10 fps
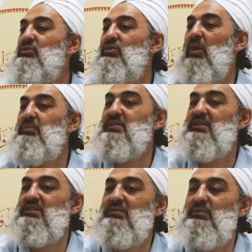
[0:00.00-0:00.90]
2 copies
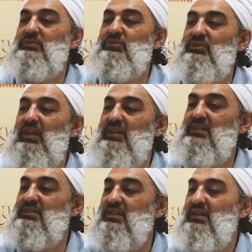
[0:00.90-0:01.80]
next with 2
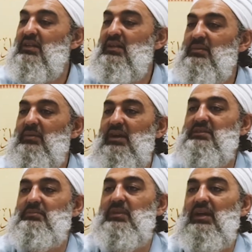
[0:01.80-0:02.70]
ladies,
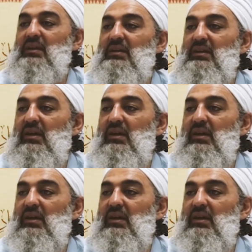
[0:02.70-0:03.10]
pass them back.